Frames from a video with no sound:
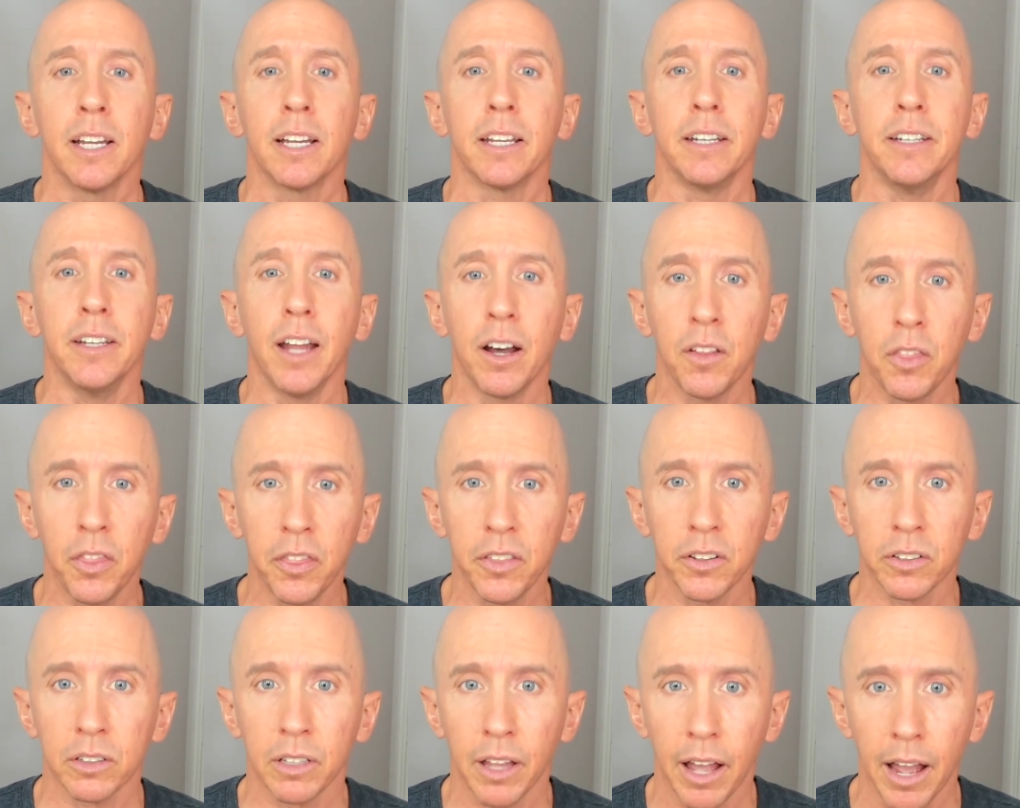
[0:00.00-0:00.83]

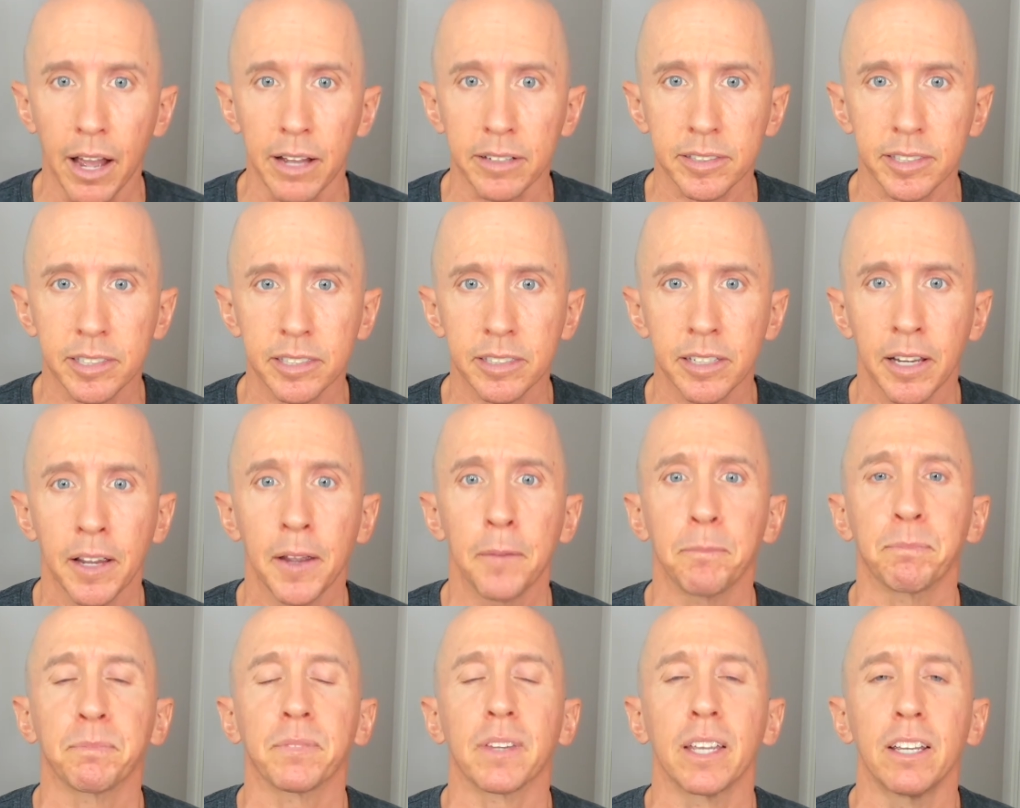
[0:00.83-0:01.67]
Nonetheless,
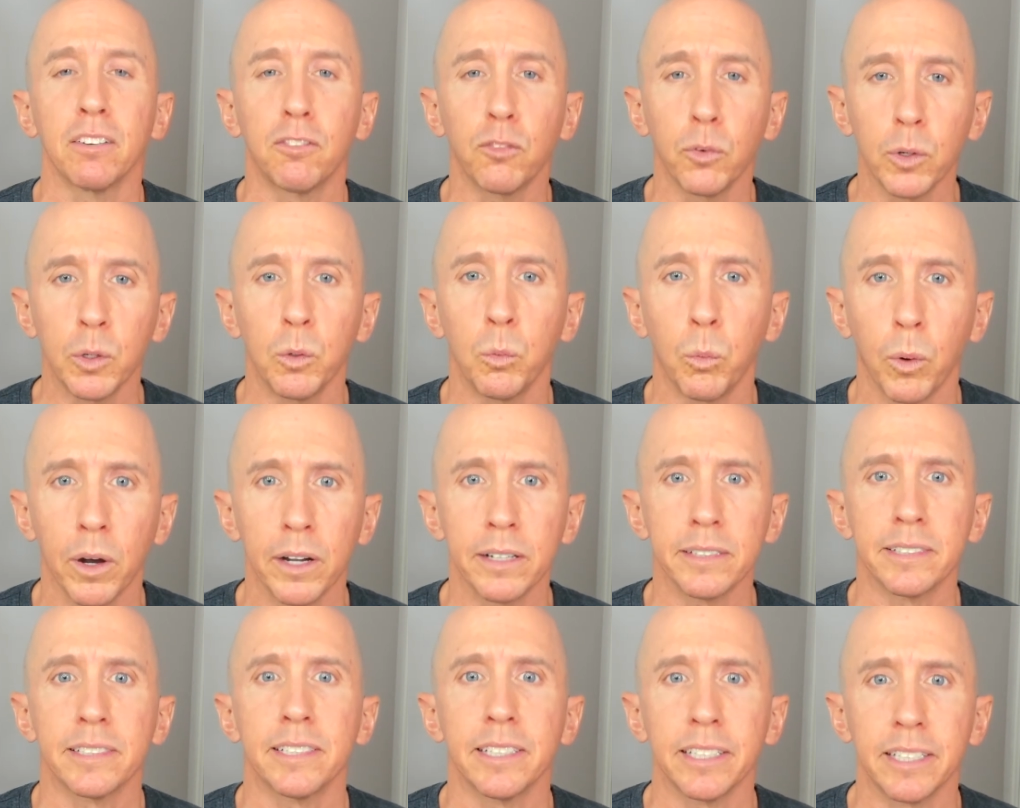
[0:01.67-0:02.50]
if we
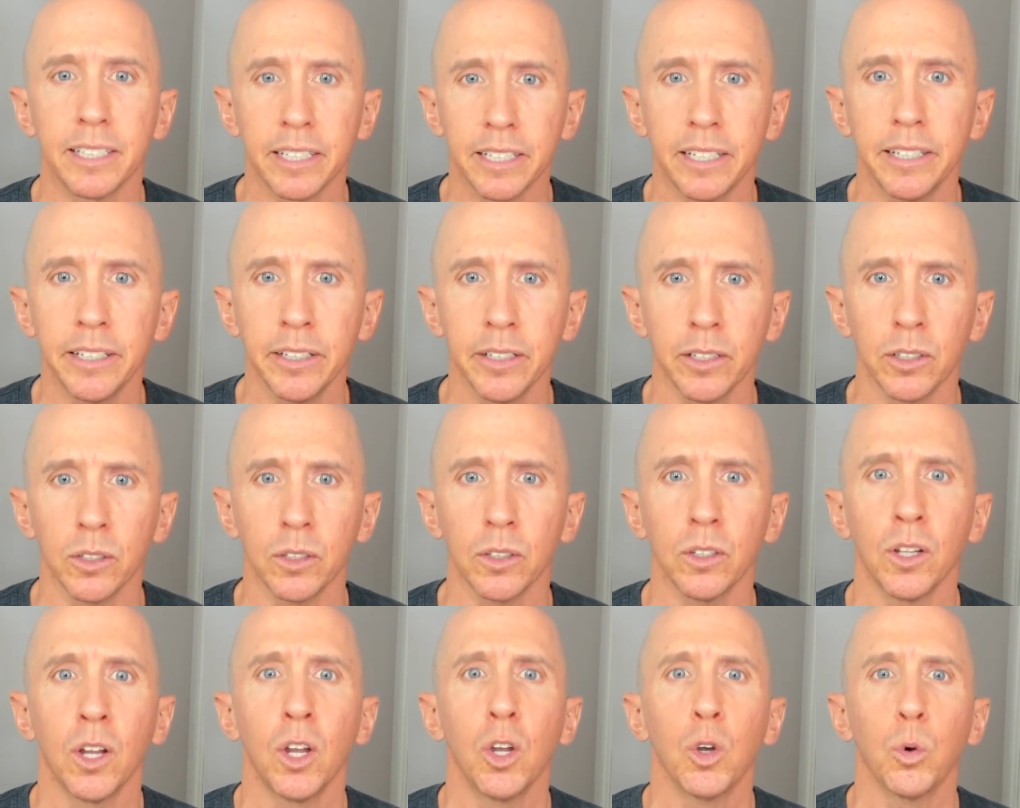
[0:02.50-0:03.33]
want to
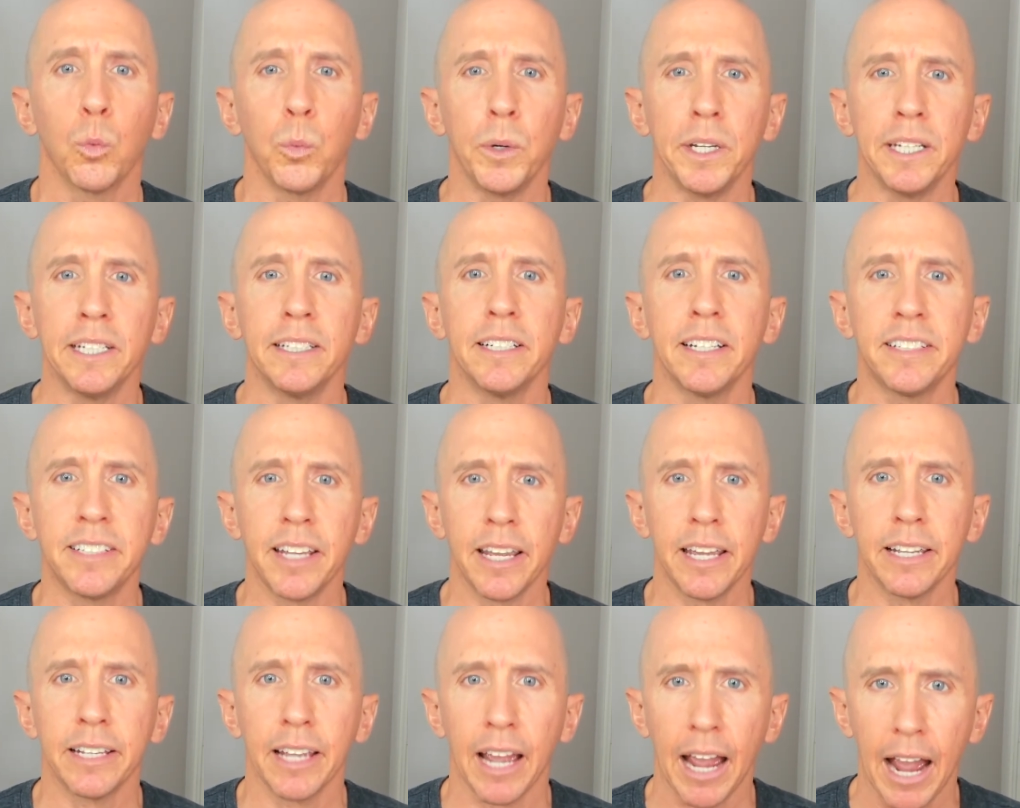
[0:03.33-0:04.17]
heal, we need to
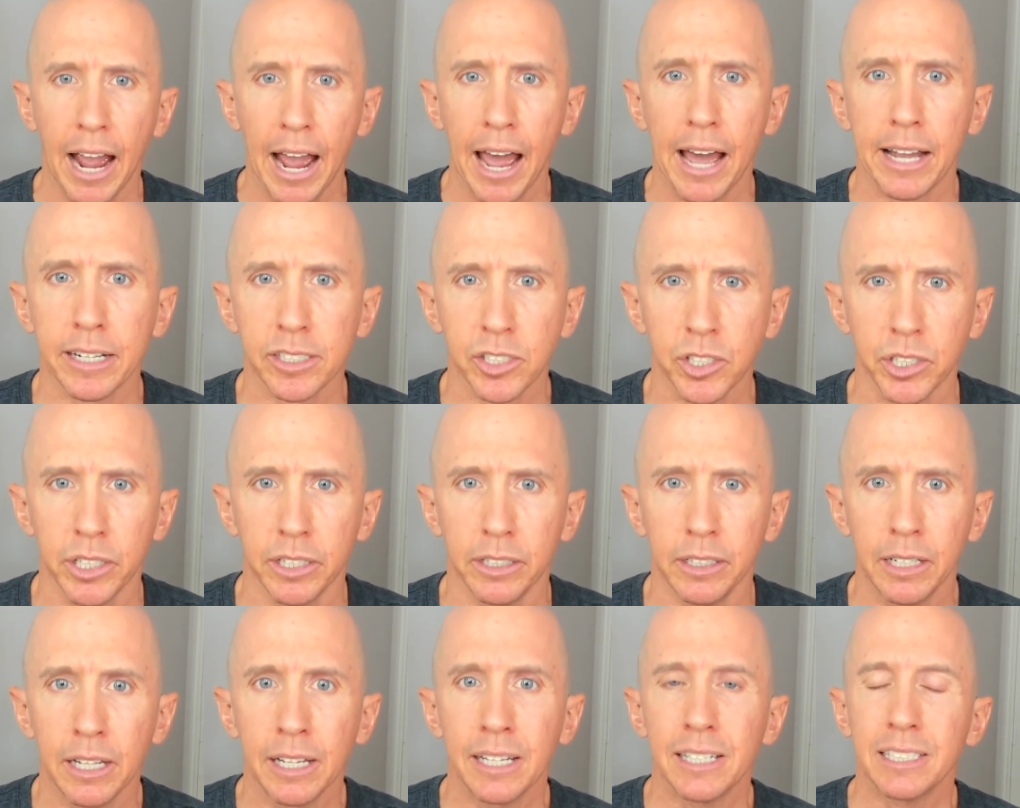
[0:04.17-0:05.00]
take
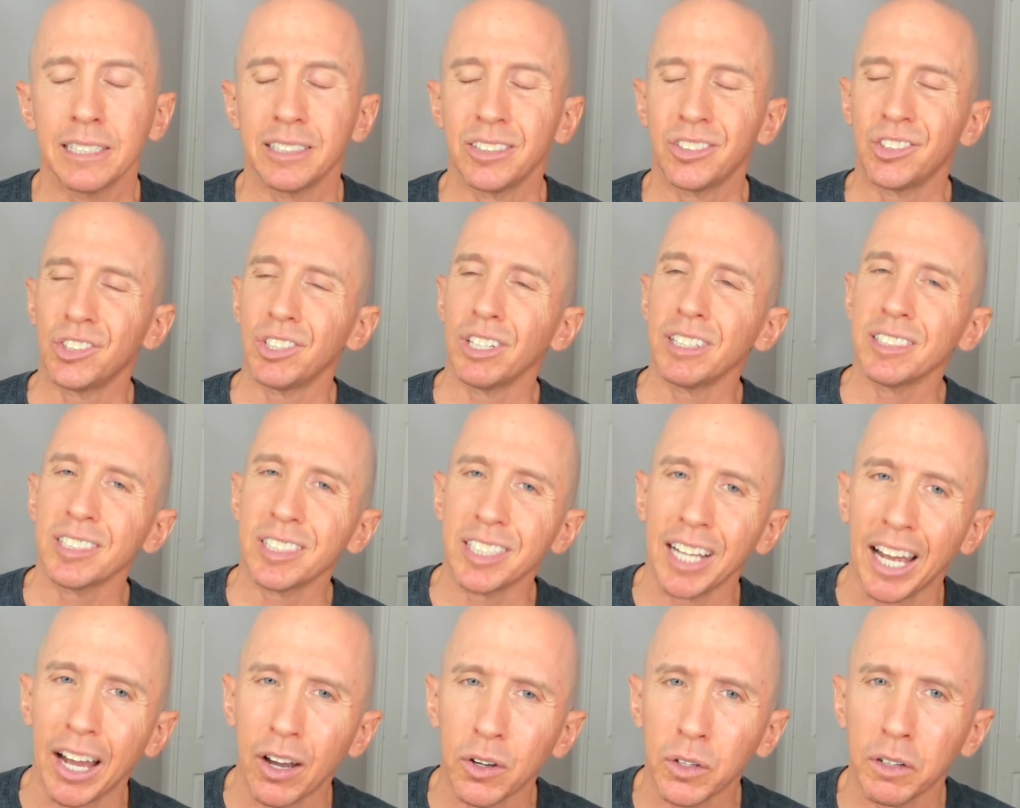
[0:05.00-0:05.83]
action just
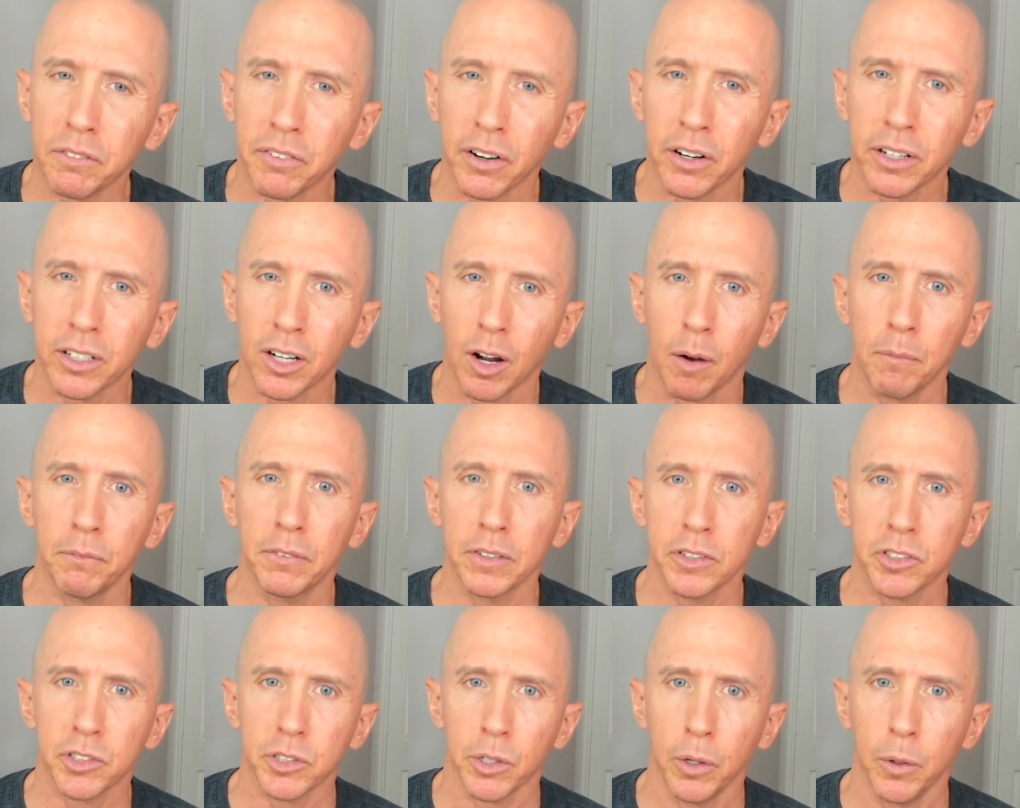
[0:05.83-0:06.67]
out of our
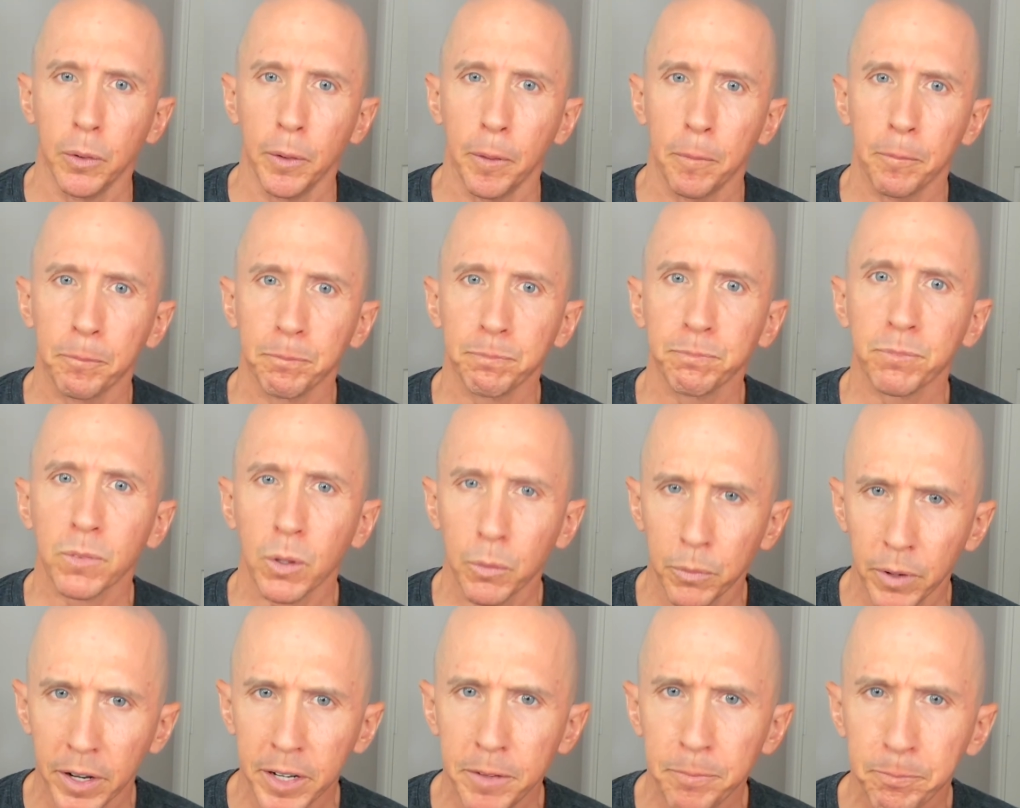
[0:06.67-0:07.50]
comfort zone,
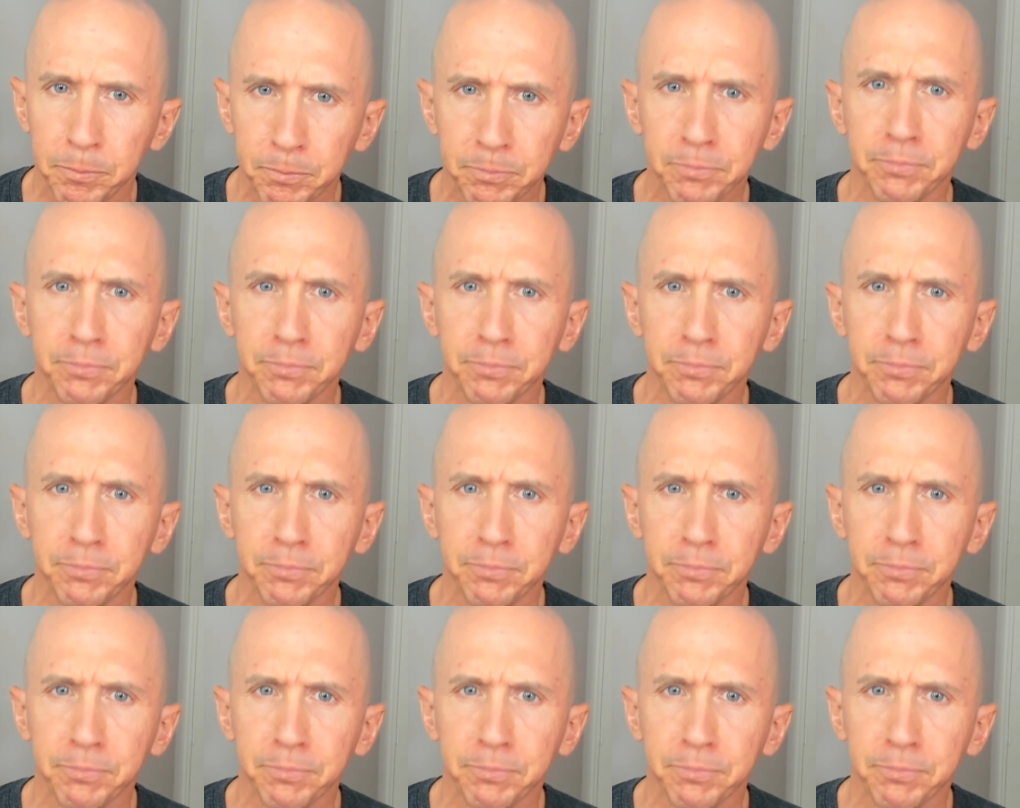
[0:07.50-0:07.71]
right?